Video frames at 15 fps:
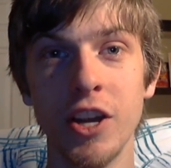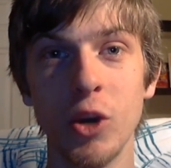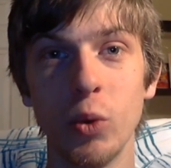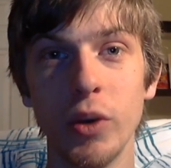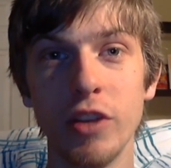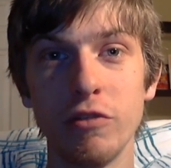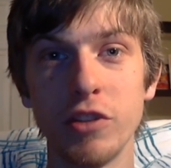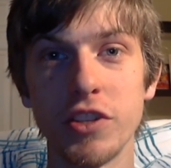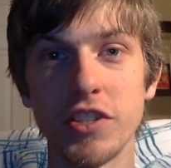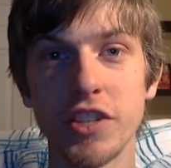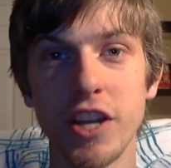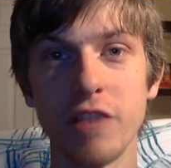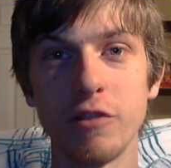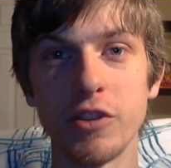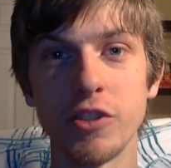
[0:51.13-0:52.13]
We even
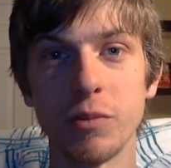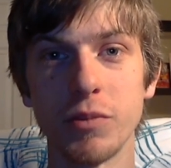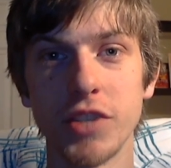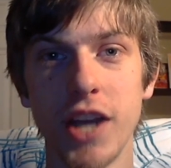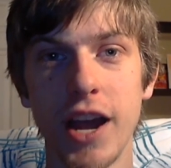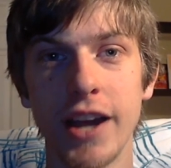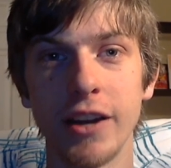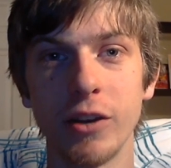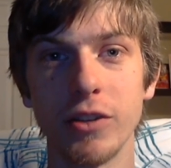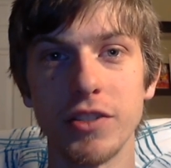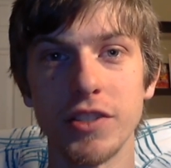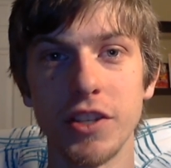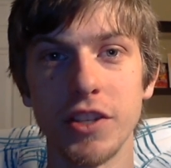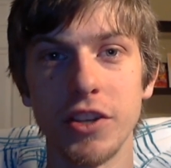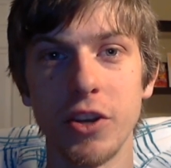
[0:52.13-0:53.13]
discover some
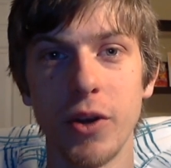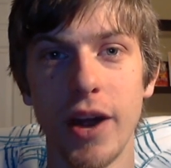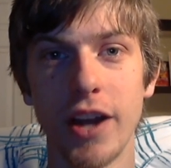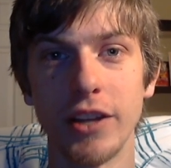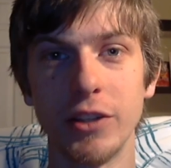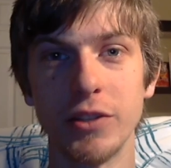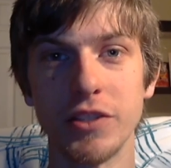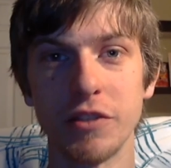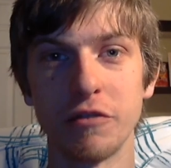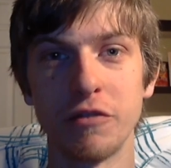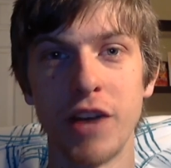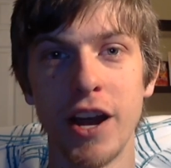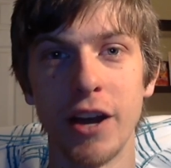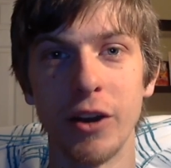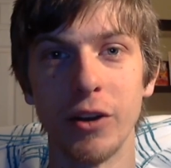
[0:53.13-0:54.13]
tigers that know how to use a
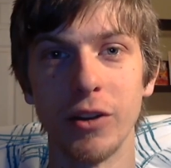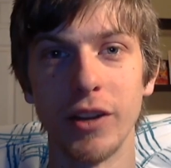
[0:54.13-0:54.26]
fire.